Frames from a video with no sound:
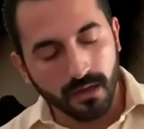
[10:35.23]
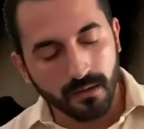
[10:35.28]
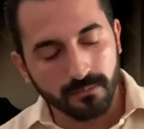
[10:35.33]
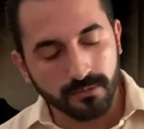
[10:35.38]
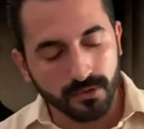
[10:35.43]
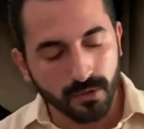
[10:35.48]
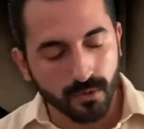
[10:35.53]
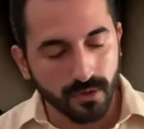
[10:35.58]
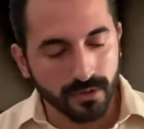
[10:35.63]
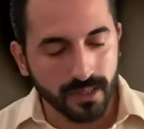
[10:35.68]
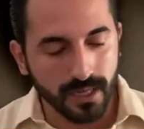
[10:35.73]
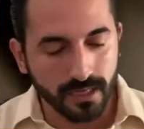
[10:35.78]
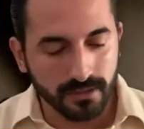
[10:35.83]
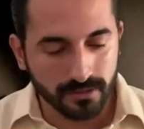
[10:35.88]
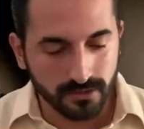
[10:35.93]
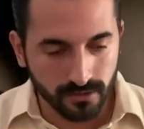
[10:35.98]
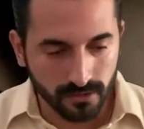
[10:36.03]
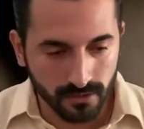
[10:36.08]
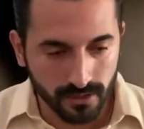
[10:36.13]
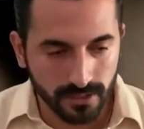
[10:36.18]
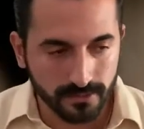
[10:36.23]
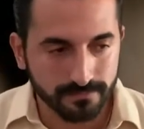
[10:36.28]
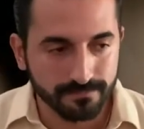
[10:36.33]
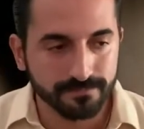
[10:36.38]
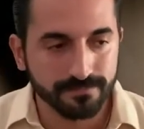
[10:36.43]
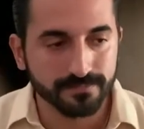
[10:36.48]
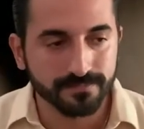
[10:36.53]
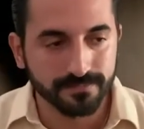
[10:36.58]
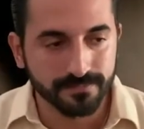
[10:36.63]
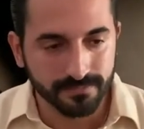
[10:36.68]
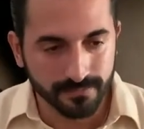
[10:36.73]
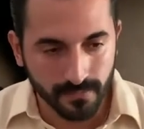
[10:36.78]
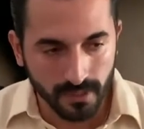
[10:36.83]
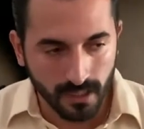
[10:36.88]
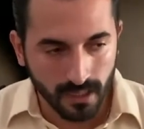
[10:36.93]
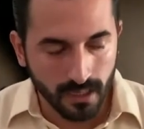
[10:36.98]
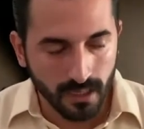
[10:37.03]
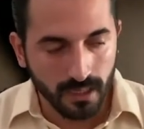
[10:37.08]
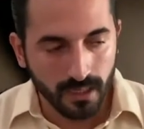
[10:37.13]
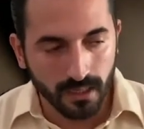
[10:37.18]
So what that's doing,
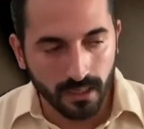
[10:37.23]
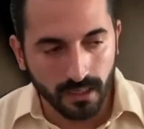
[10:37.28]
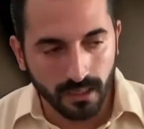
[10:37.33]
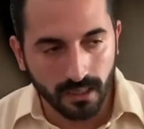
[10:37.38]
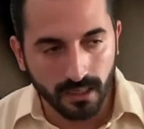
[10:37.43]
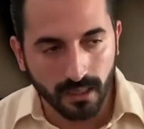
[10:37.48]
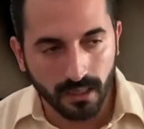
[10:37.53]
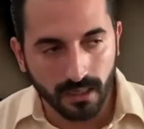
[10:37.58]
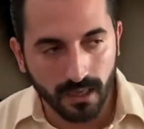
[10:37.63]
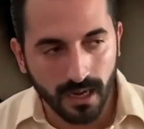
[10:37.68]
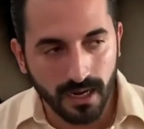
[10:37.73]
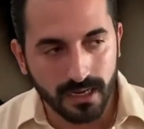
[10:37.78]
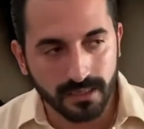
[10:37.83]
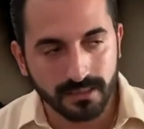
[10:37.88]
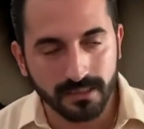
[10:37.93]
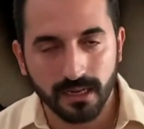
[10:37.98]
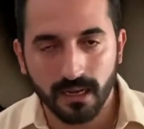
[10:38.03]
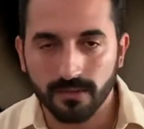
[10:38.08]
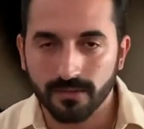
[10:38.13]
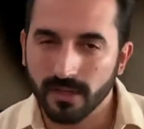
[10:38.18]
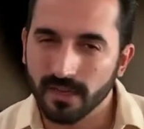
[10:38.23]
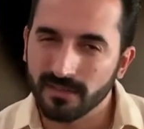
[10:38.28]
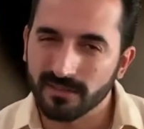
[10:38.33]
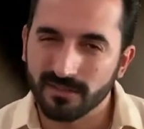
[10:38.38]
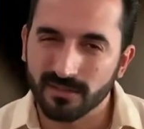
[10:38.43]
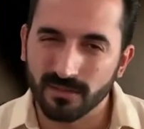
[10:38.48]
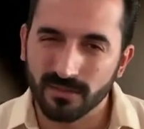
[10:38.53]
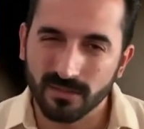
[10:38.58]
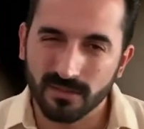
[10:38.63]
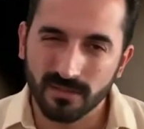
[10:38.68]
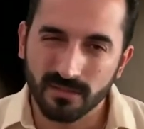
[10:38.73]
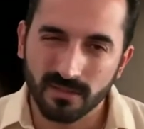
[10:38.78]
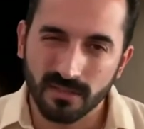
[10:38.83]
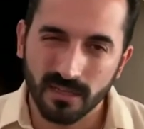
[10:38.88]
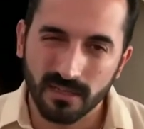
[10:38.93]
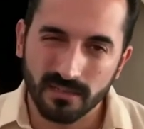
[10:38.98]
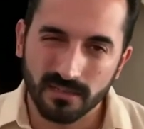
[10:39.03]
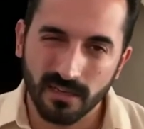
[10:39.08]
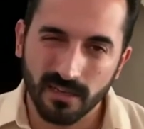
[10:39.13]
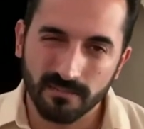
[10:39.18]
I like to count that in 2-2
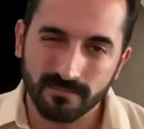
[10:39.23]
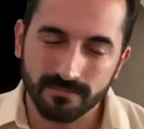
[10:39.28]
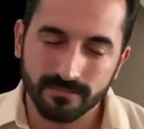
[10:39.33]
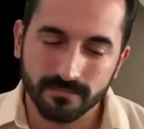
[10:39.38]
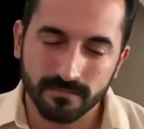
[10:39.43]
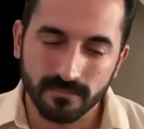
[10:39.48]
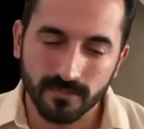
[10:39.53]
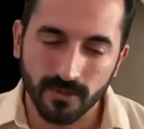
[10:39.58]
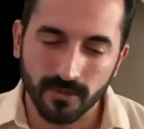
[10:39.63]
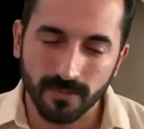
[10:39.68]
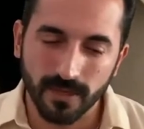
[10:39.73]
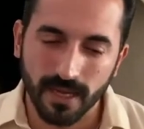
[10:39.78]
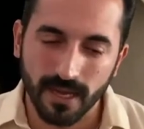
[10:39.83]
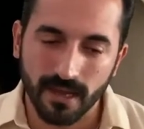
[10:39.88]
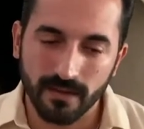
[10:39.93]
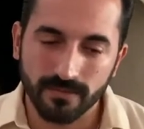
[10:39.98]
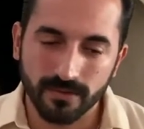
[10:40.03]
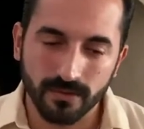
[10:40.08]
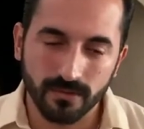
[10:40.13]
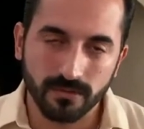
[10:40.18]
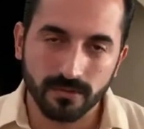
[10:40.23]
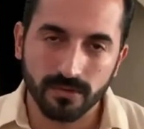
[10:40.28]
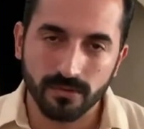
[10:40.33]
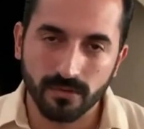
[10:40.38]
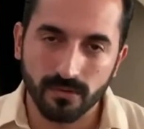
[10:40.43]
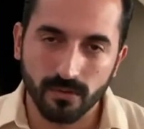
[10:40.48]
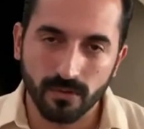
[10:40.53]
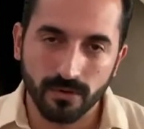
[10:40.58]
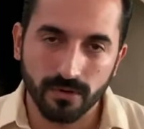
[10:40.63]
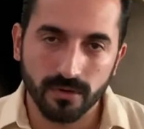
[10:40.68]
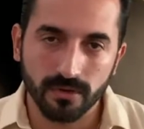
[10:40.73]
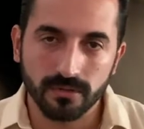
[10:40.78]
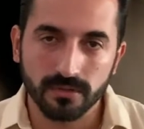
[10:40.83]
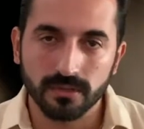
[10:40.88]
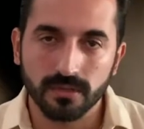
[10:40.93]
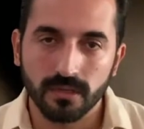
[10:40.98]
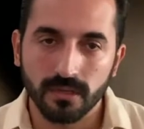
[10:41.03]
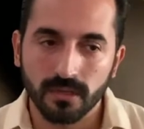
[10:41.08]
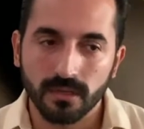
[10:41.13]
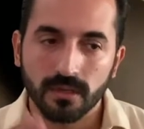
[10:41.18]
cut time. So it'd be a half note and 2 quarter notes.
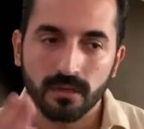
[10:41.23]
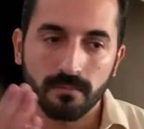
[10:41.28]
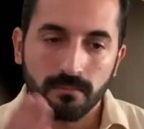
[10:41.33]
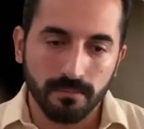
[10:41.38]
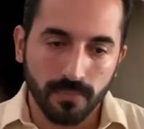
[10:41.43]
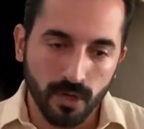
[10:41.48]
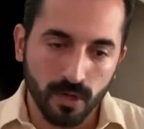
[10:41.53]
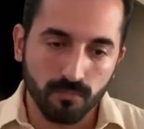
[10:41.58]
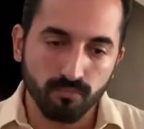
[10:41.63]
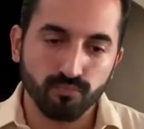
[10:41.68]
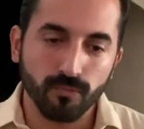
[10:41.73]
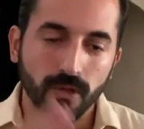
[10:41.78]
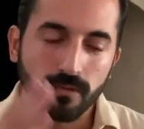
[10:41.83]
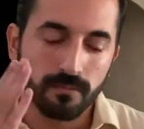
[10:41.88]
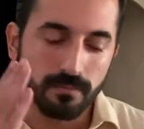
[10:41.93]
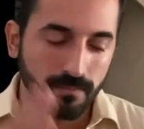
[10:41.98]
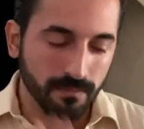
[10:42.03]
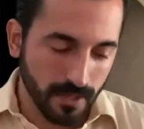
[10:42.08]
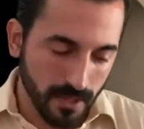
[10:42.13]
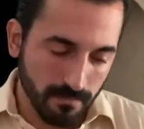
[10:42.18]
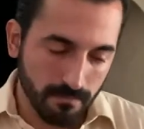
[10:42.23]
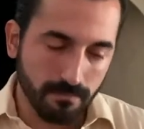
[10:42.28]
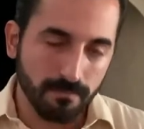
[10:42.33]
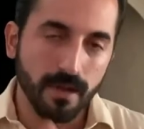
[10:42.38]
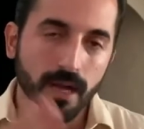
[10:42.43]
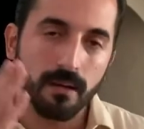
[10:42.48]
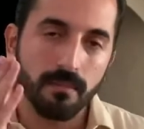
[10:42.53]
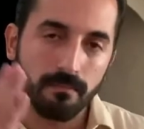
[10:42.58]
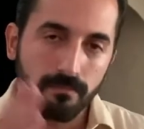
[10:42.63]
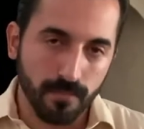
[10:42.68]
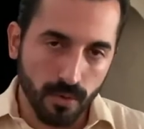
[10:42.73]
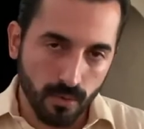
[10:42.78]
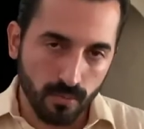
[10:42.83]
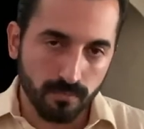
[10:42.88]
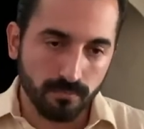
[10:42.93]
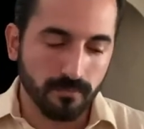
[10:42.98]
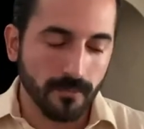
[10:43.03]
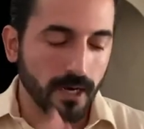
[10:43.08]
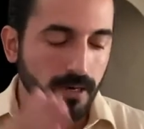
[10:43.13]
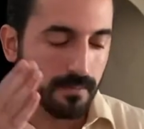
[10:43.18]
Bum, bum, bum,
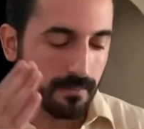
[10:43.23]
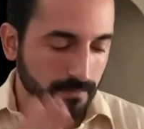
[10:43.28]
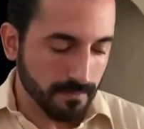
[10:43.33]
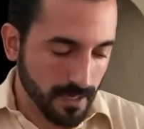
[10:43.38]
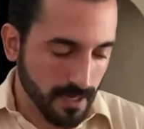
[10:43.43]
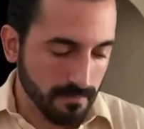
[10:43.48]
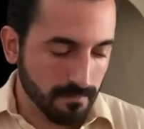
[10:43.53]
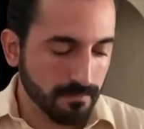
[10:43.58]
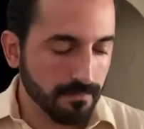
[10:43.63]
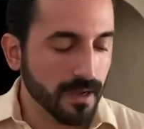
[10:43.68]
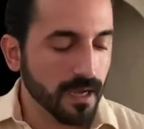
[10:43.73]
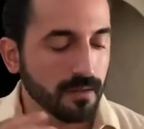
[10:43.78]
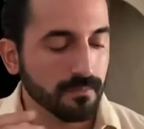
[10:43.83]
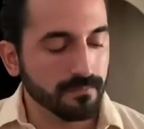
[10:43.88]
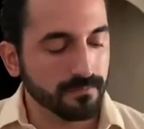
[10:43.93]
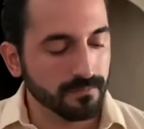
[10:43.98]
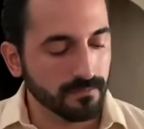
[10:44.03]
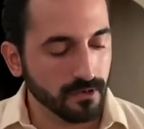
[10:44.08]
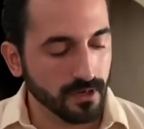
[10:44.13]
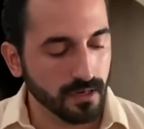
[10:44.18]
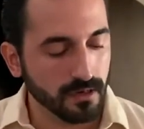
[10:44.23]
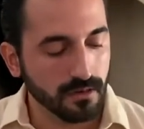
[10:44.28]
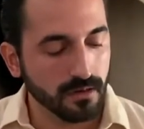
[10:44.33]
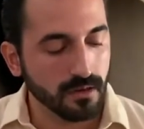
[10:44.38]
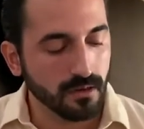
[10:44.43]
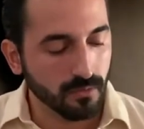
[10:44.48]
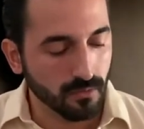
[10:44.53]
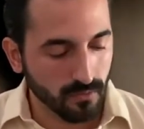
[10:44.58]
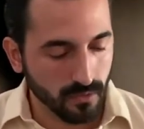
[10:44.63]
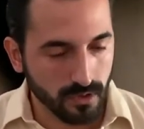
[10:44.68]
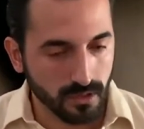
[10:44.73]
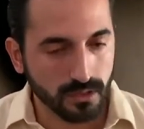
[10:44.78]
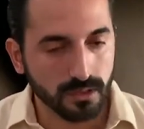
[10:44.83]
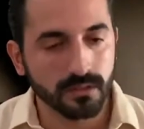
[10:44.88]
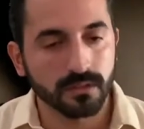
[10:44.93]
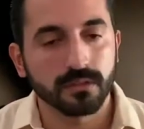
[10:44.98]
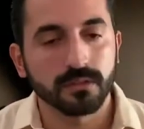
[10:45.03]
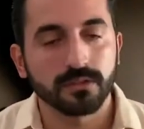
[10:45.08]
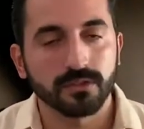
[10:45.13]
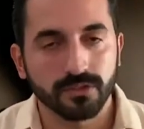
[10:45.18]
bum, bum, bum. Right? 1,
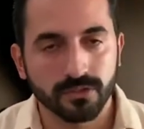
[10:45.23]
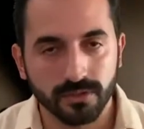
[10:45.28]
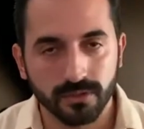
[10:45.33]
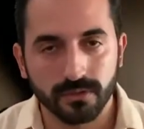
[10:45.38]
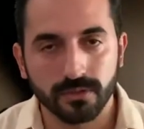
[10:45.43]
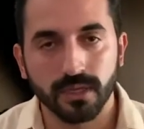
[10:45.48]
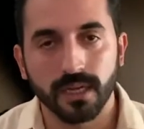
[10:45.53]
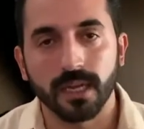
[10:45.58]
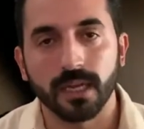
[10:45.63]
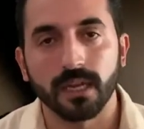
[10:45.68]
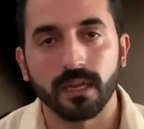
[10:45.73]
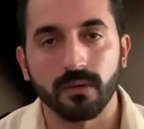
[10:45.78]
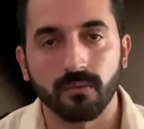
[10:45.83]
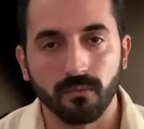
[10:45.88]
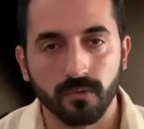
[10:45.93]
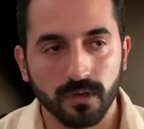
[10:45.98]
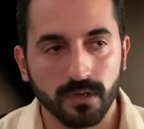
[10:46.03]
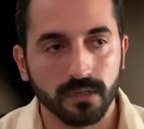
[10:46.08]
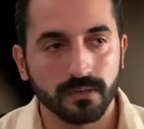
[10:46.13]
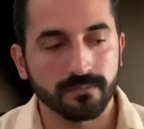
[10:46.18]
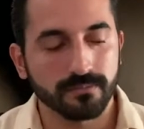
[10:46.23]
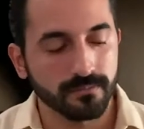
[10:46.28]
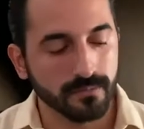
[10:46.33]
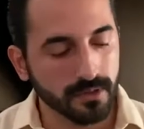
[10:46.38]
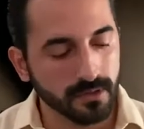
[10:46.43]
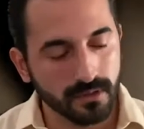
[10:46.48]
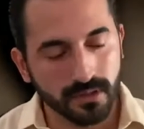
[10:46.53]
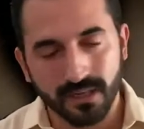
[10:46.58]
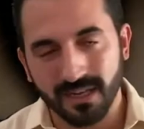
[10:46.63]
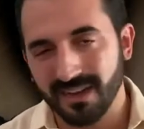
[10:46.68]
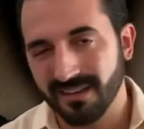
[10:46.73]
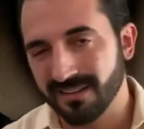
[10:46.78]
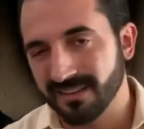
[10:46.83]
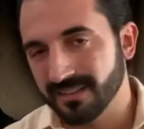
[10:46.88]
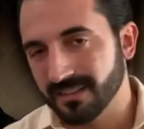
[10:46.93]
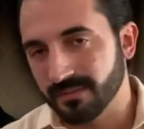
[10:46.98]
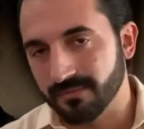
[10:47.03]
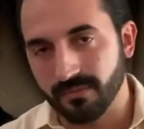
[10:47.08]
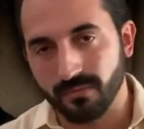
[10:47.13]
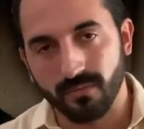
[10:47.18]
2, and 1. But you can count it in
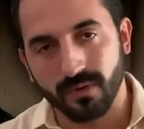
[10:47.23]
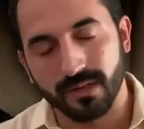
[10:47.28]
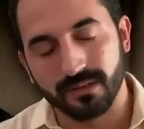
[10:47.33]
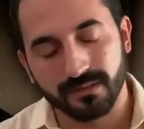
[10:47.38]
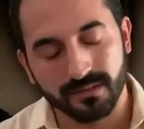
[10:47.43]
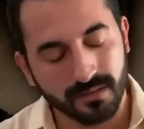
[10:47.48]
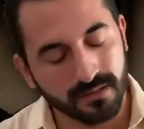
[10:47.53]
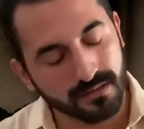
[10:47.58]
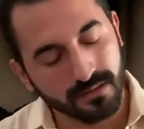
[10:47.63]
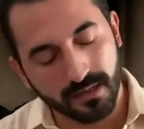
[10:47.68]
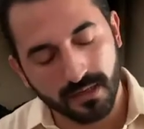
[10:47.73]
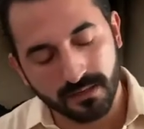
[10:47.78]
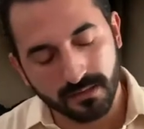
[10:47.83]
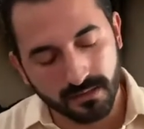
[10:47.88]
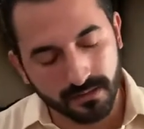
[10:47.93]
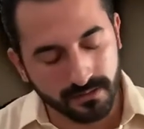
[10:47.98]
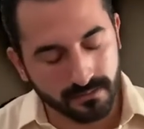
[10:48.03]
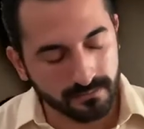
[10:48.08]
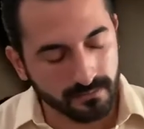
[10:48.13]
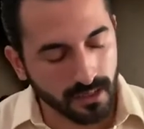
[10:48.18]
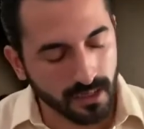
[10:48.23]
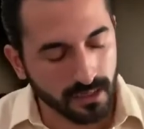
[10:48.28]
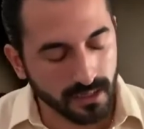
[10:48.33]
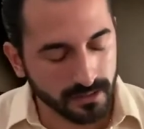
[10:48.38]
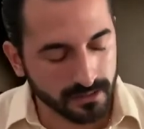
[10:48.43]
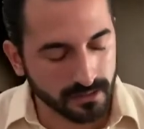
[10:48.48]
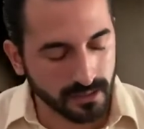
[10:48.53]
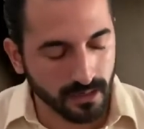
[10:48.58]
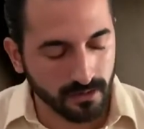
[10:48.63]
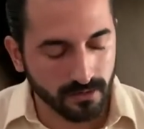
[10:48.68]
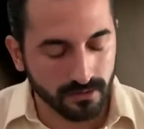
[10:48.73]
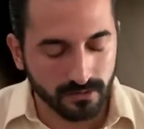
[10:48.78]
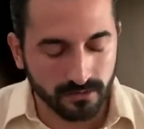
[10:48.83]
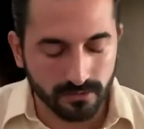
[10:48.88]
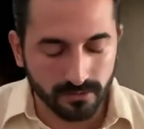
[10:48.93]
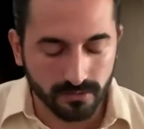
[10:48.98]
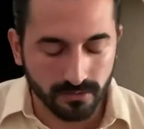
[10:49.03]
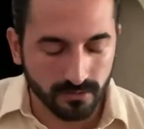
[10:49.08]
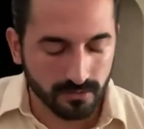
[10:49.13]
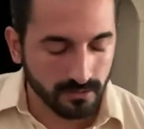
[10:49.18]
different ways. I like to count it
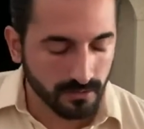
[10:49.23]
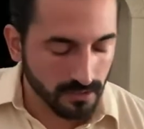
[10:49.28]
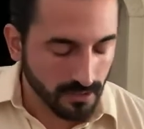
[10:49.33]
in 2-2.